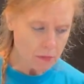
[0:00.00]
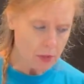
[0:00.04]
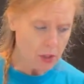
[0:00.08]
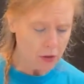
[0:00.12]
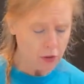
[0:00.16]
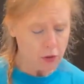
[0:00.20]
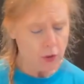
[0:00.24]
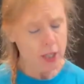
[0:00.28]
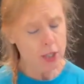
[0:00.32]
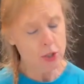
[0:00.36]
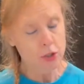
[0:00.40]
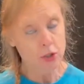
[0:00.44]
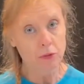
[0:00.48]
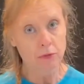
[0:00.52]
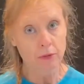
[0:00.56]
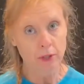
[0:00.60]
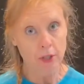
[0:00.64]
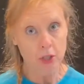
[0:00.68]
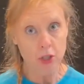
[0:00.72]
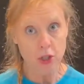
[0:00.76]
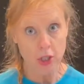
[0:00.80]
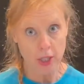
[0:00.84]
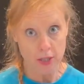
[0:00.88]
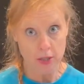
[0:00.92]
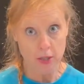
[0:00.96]
They're actually
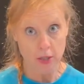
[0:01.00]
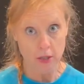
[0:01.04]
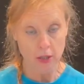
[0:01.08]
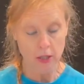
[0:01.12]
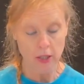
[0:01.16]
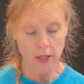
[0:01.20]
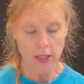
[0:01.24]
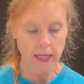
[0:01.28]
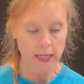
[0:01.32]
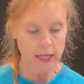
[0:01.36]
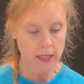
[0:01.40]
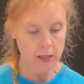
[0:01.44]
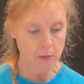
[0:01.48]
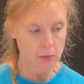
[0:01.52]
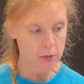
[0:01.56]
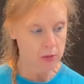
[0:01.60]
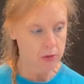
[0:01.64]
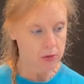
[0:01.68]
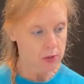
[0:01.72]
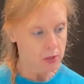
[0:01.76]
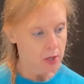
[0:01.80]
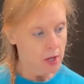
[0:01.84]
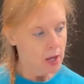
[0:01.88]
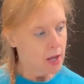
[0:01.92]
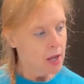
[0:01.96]
very gentle little
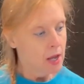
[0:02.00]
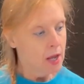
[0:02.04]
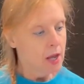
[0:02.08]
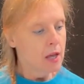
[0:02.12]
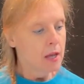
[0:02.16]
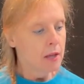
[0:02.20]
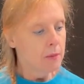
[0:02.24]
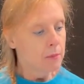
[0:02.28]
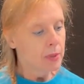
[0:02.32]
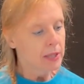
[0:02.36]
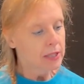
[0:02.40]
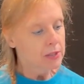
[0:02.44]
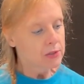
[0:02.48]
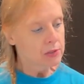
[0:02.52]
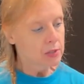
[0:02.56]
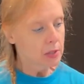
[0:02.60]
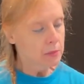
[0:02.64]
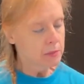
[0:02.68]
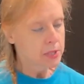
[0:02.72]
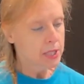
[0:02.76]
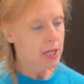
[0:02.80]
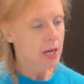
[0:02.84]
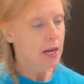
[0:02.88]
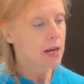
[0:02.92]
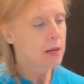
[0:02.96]
animals. But
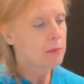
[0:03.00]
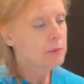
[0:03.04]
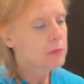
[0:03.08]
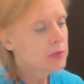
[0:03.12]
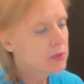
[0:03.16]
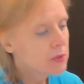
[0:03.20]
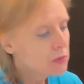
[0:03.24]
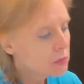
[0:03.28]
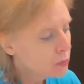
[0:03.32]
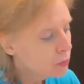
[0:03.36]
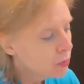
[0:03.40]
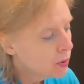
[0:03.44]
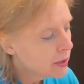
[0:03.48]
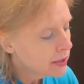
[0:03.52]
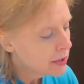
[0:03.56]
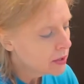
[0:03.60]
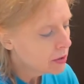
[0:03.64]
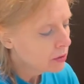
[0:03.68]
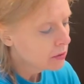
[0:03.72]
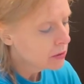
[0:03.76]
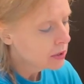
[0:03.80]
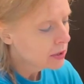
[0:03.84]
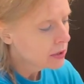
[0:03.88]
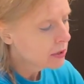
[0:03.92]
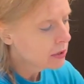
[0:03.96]
sometimes when
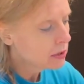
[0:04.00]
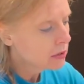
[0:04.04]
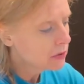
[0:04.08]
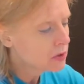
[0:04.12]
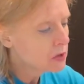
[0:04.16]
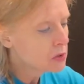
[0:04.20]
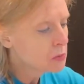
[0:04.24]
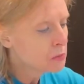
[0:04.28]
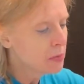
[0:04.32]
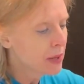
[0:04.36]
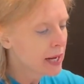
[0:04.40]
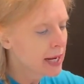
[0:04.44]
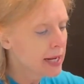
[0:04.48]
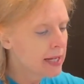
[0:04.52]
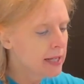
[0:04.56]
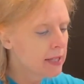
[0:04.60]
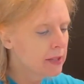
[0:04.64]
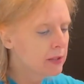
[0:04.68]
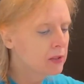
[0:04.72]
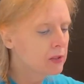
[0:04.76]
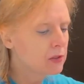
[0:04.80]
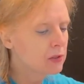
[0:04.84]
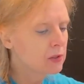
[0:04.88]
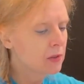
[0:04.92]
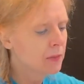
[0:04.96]
they're little
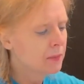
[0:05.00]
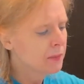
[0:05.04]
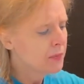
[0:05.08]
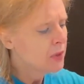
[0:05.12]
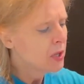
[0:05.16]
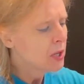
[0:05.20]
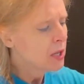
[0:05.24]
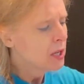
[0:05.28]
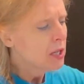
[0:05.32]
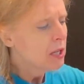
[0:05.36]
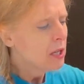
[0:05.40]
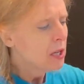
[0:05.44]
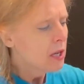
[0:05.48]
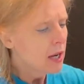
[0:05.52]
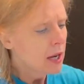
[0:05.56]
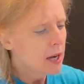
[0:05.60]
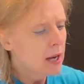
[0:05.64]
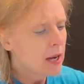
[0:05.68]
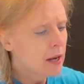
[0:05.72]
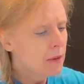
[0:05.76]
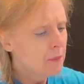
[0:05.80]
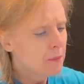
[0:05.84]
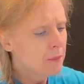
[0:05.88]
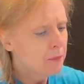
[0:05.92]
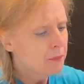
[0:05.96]
spikes,
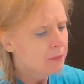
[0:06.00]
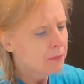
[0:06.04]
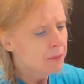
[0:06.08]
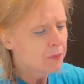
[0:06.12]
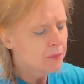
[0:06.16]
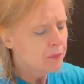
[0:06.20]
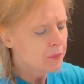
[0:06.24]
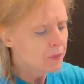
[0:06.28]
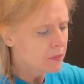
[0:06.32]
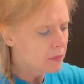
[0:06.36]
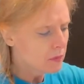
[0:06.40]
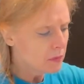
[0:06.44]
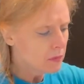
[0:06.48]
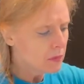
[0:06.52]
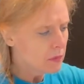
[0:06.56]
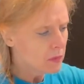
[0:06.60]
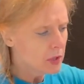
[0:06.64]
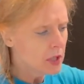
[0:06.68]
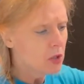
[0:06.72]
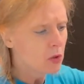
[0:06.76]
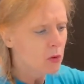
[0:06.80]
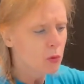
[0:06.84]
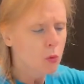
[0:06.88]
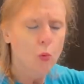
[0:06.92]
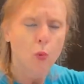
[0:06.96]
the
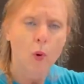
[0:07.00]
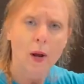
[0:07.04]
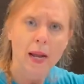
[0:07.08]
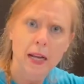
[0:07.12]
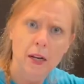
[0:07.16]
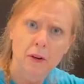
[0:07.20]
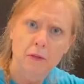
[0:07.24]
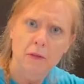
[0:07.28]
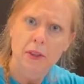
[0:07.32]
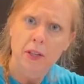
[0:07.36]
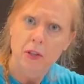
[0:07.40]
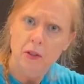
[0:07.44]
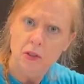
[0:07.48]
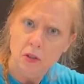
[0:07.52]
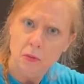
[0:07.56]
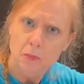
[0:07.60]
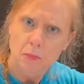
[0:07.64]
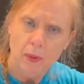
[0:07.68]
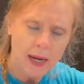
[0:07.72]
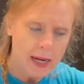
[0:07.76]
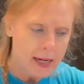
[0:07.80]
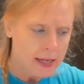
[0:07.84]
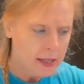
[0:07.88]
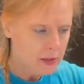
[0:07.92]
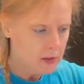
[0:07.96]
weight of their
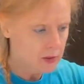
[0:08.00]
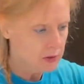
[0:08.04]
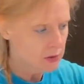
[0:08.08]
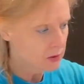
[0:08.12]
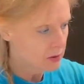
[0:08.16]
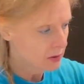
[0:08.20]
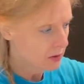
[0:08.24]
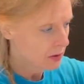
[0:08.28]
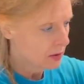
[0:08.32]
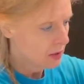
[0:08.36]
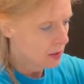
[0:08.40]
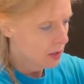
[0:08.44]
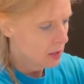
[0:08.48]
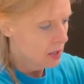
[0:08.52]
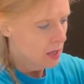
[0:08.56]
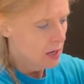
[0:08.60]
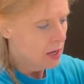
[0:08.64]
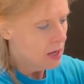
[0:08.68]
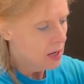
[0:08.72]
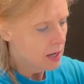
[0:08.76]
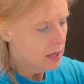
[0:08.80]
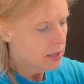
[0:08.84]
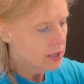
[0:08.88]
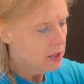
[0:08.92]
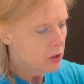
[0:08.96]
spikes
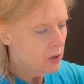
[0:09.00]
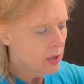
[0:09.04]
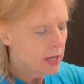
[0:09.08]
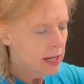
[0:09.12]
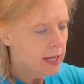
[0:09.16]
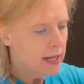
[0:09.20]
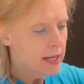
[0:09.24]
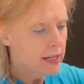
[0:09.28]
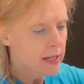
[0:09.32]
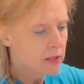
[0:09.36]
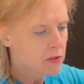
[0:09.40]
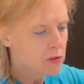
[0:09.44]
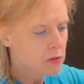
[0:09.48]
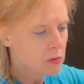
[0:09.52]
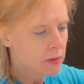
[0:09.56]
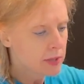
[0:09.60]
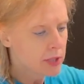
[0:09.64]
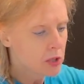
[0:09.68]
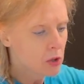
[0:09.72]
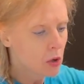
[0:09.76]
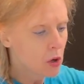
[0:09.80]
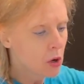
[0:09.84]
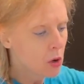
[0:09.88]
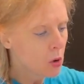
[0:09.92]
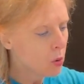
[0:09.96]
on your hands when
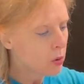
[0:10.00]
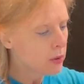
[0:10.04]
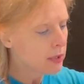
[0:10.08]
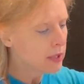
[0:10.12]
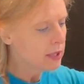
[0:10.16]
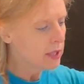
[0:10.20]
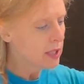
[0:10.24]
you're holding